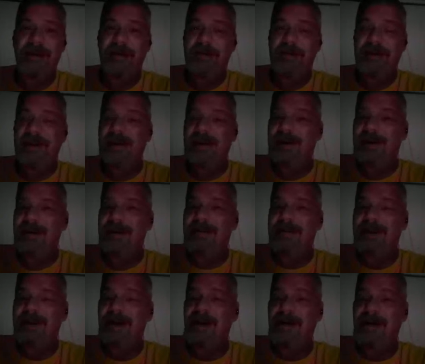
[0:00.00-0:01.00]
I mean, it's
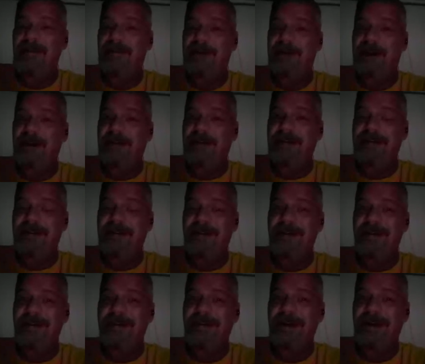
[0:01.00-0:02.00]
not of my
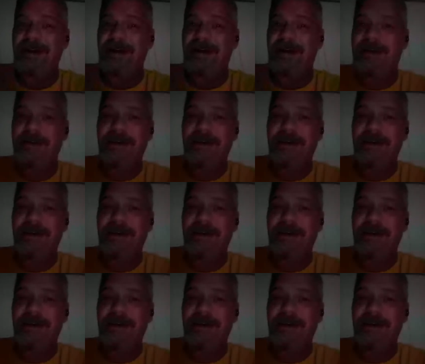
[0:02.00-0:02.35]
concern. I